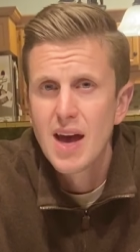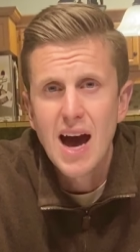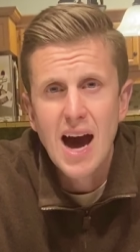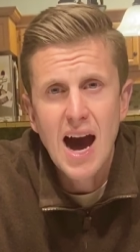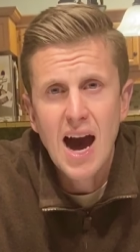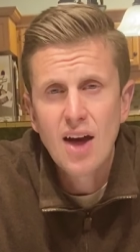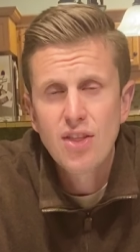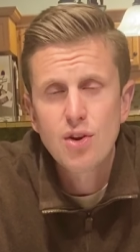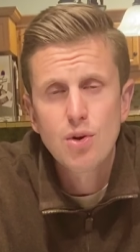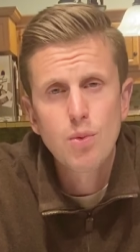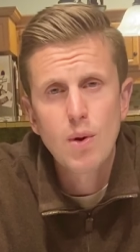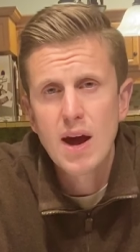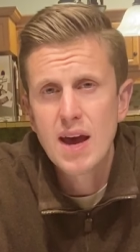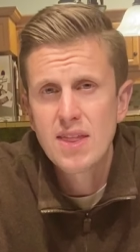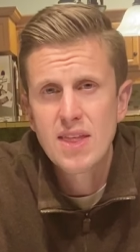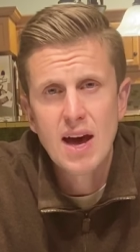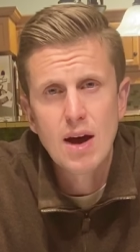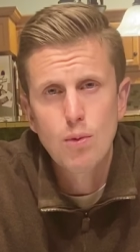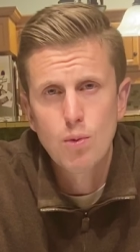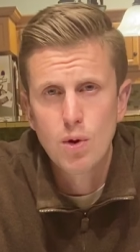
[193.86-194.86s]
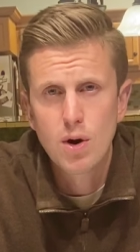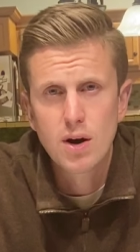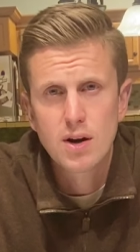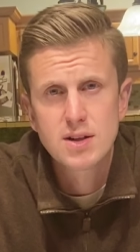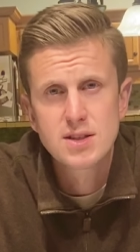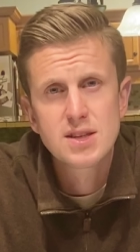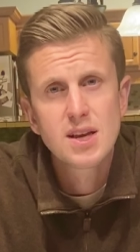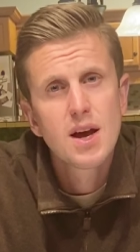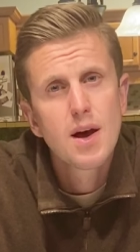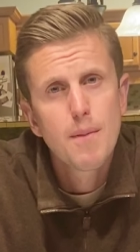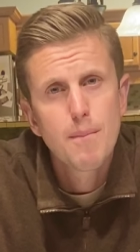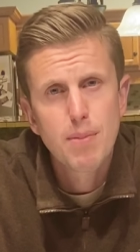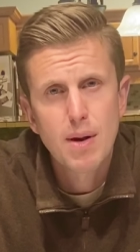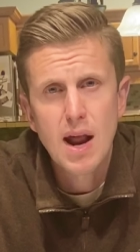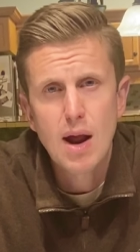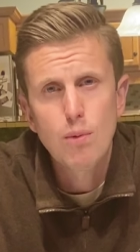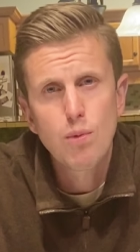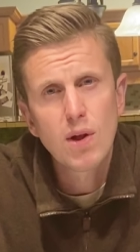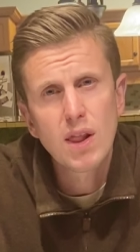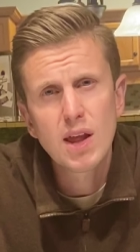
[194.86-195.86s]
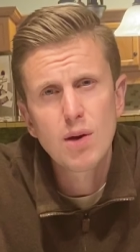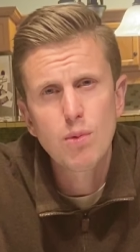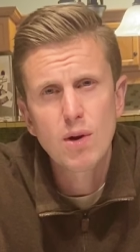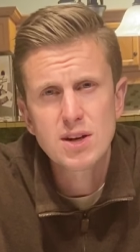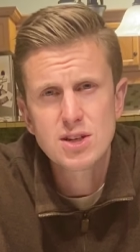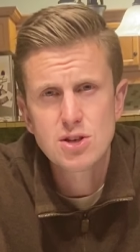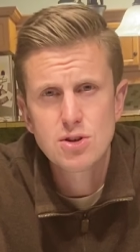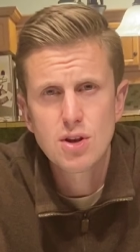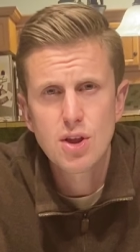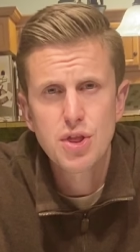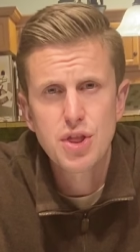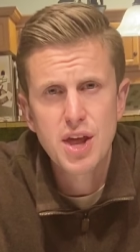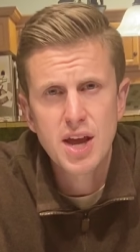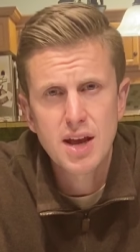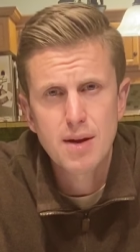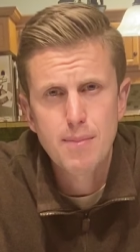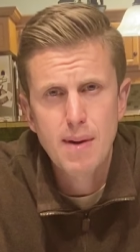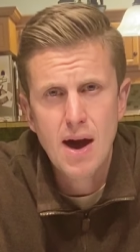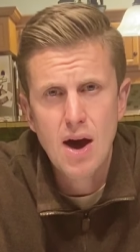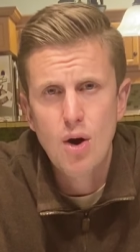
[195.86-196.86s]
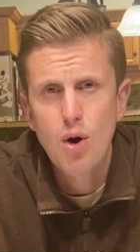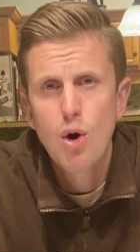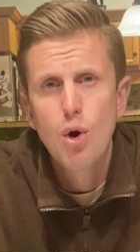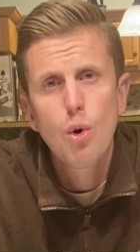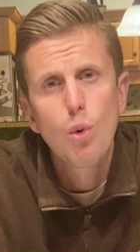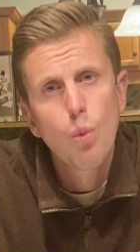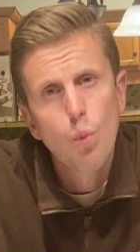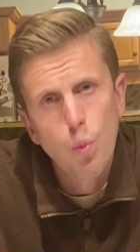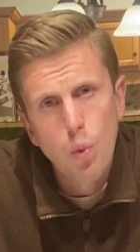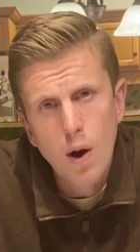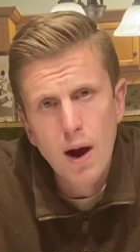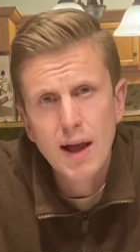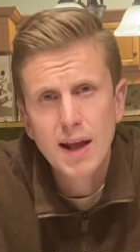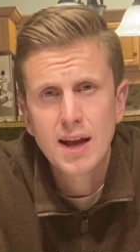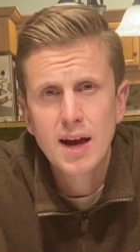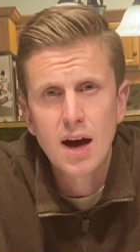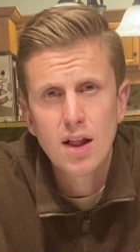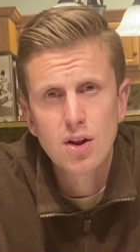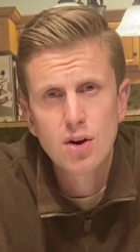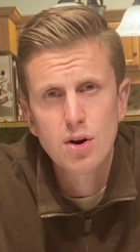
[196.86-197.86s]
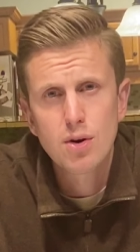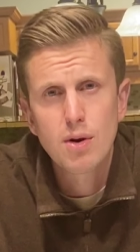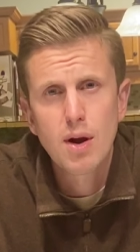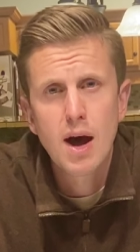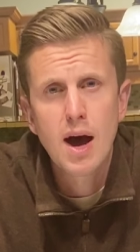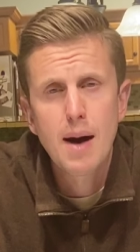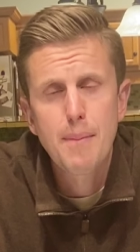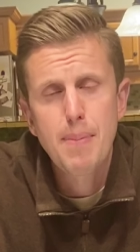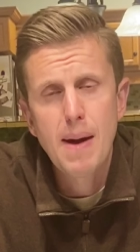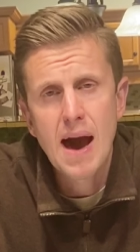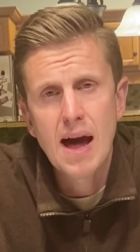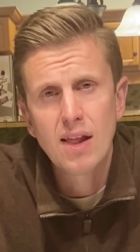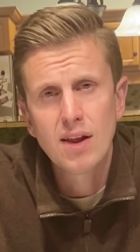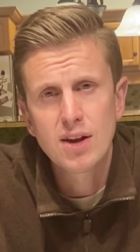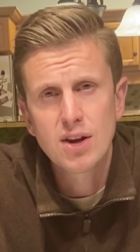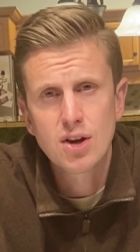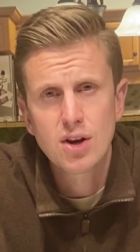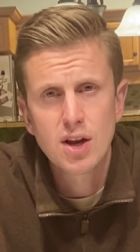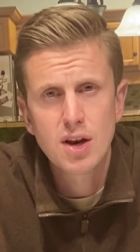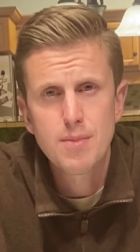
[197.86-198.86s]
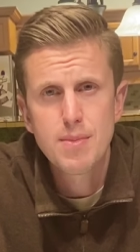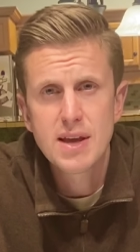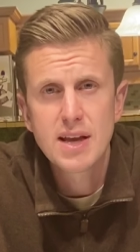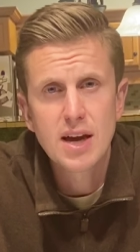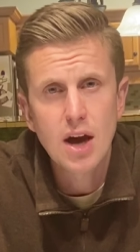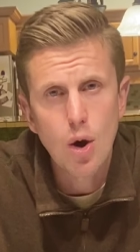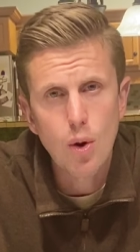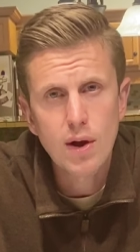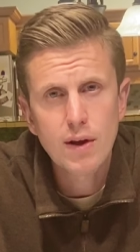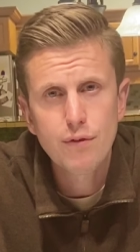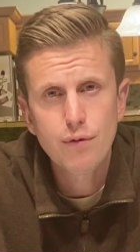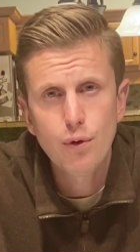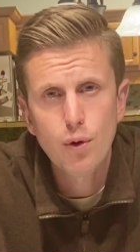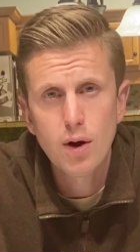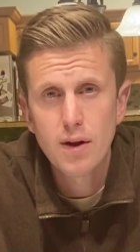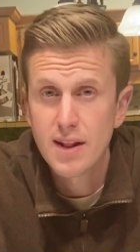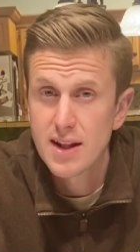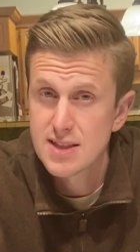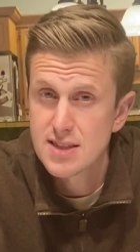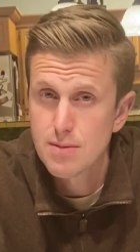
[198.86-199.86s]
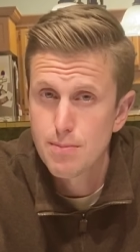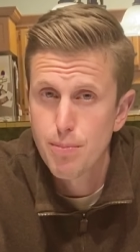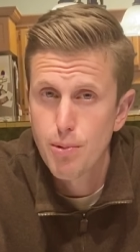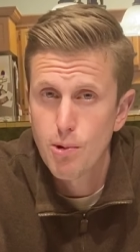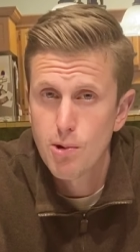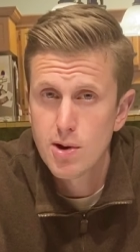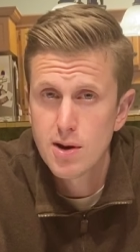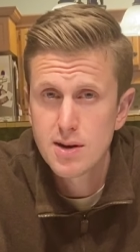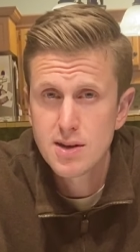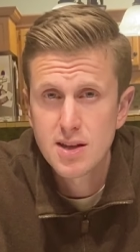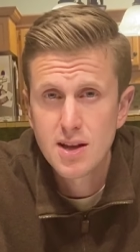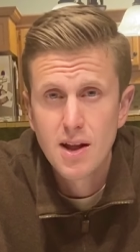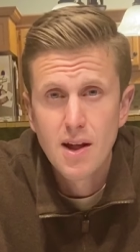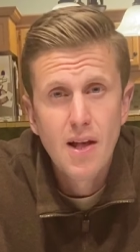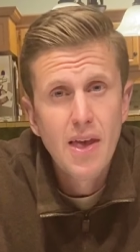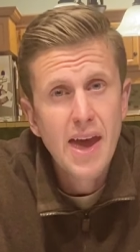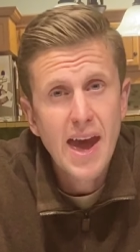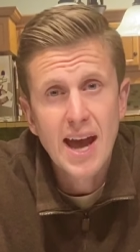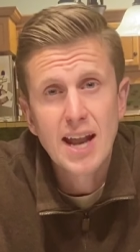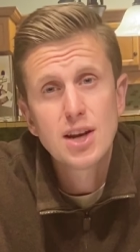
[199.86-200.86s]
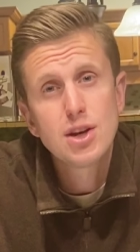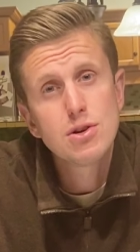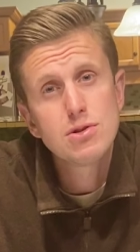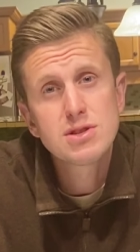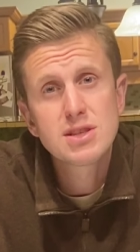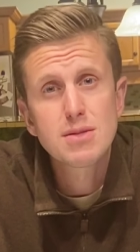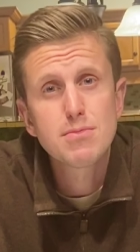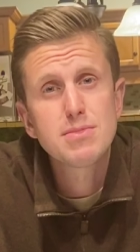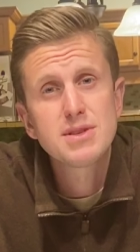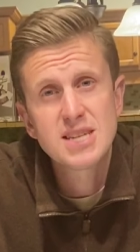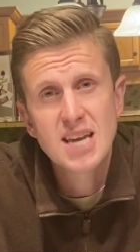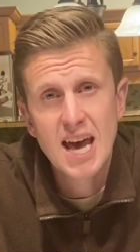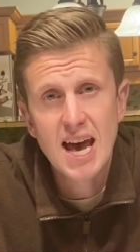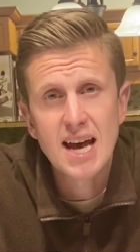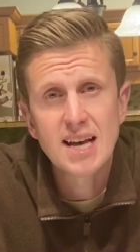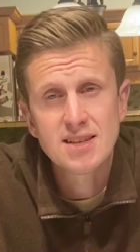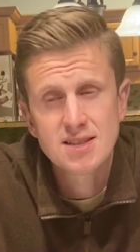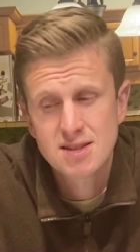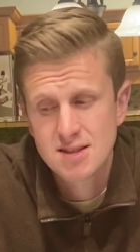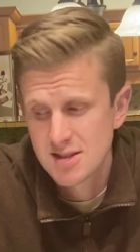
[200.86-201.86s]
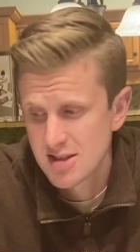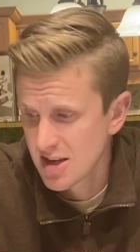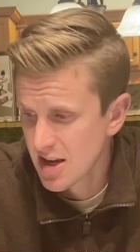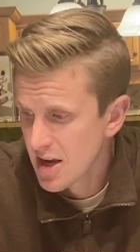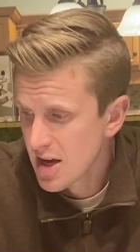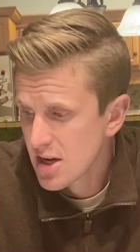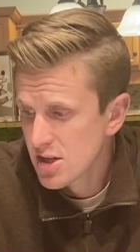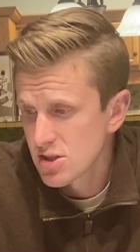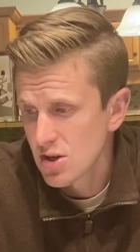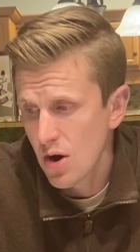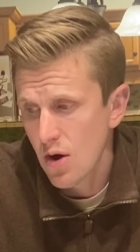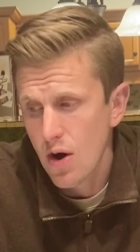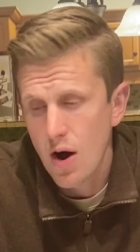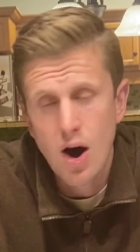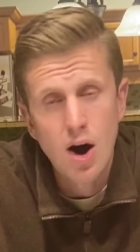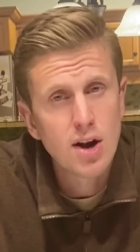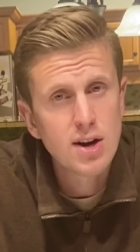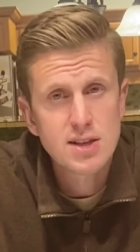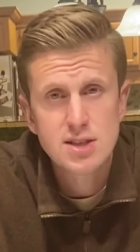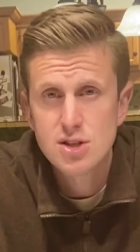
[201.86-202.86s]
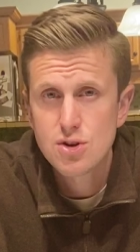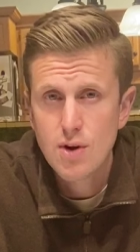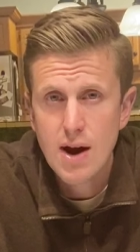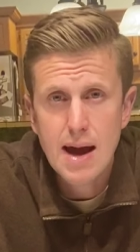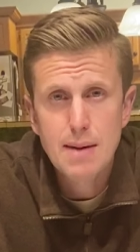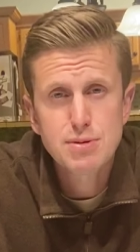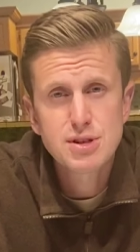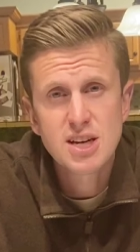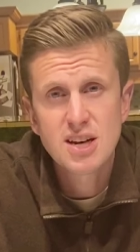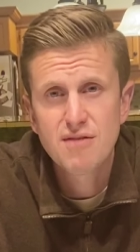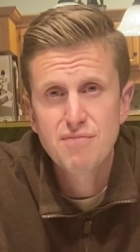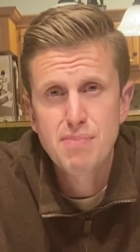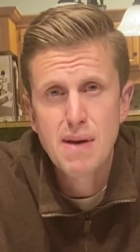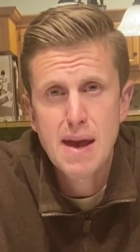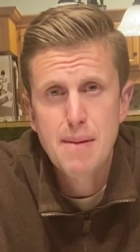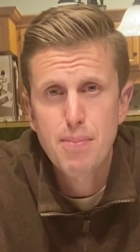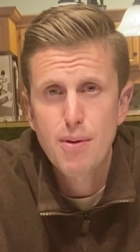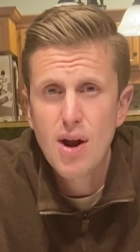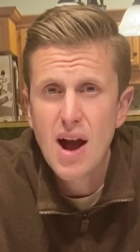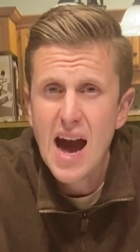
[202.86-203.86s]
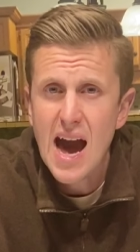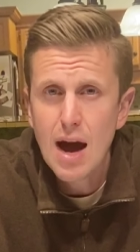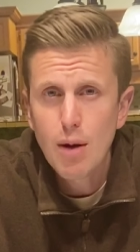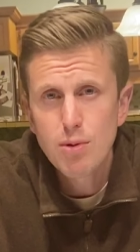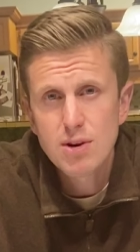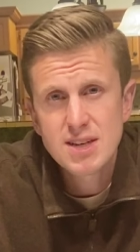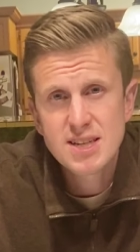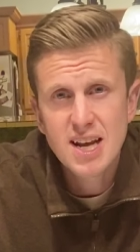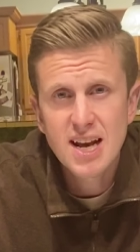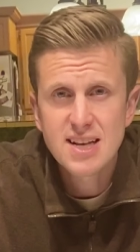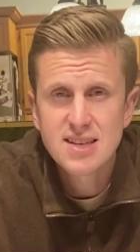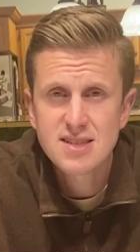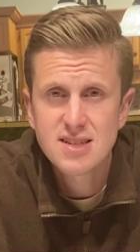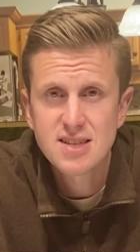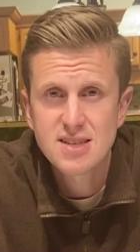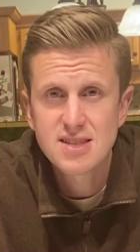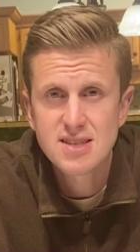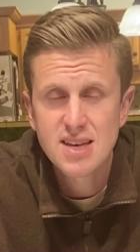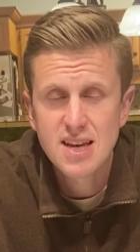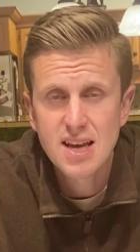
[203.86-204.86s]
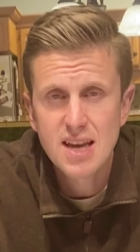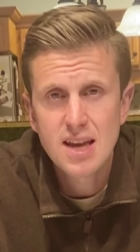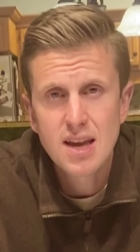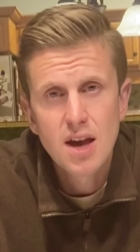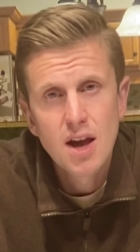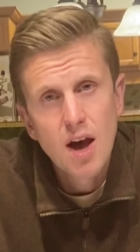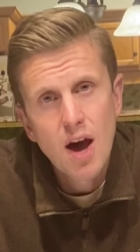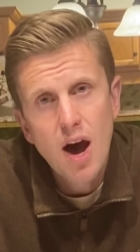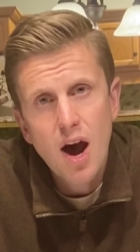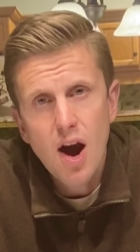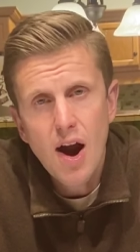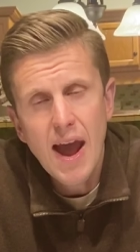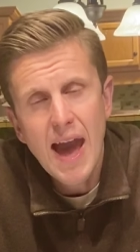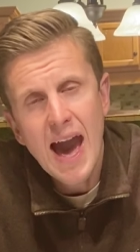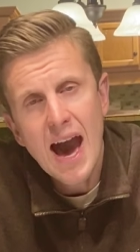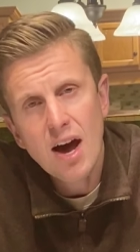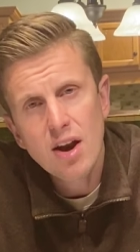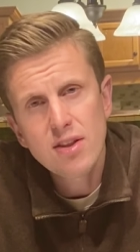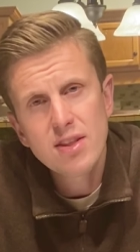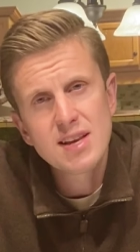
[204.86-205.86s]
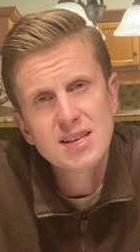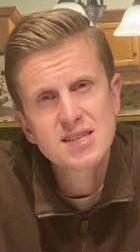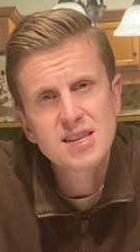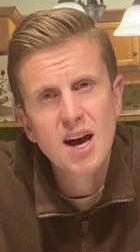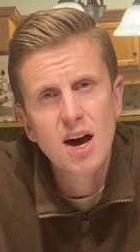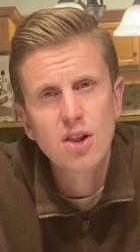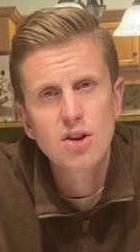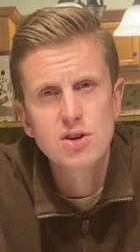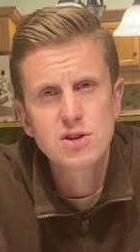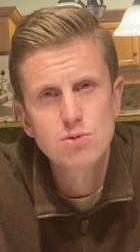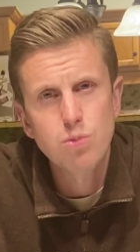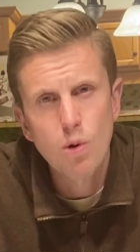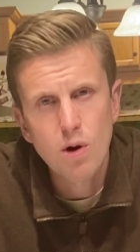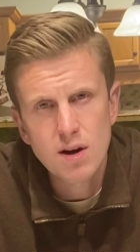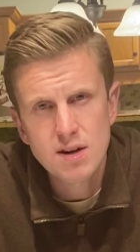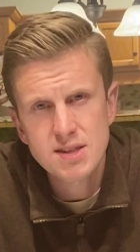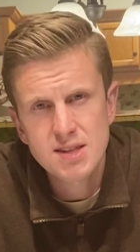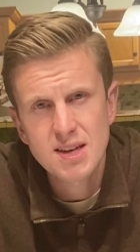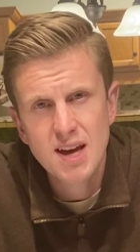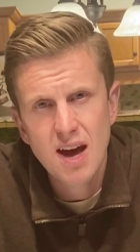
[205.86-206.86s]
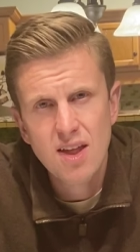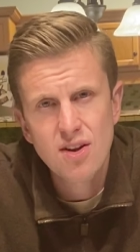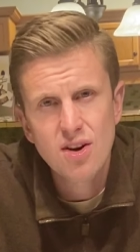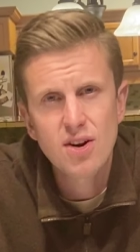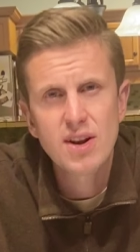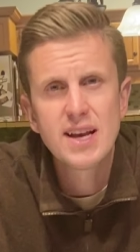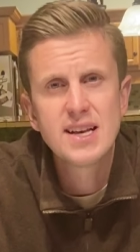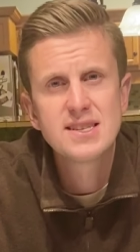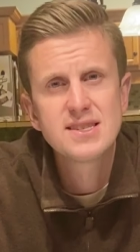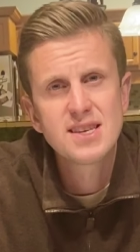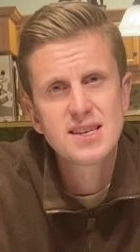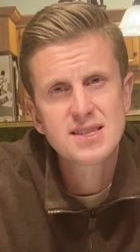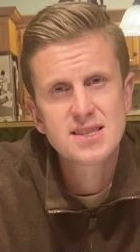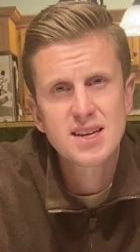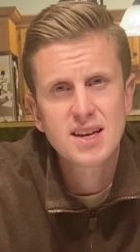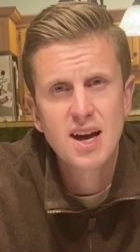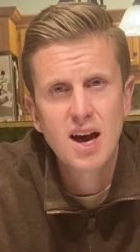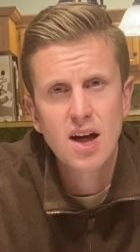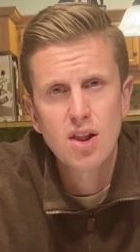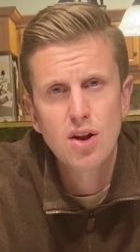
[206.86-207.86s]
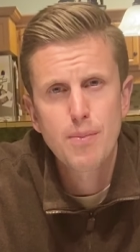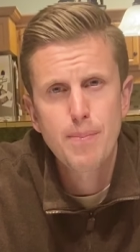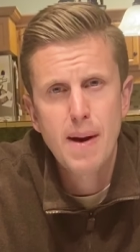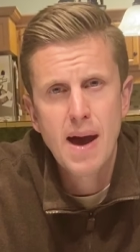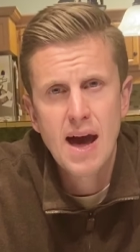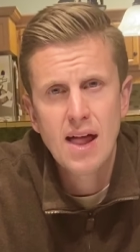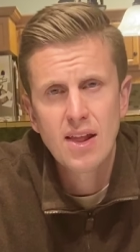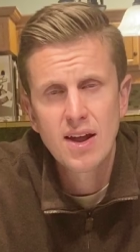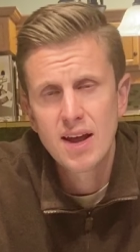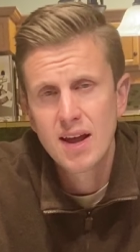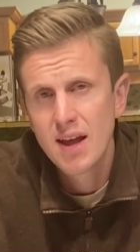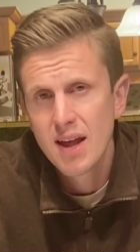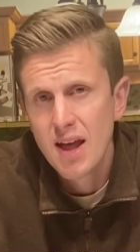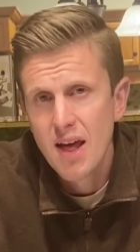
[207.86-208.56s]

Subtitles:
Either way, that works. But I really want you to think about what color palette you're going to be going for. That's important. And do some tests. So on a scrap sheet of paper, I would test to see, all right, how do these colors work together? Is this a color palette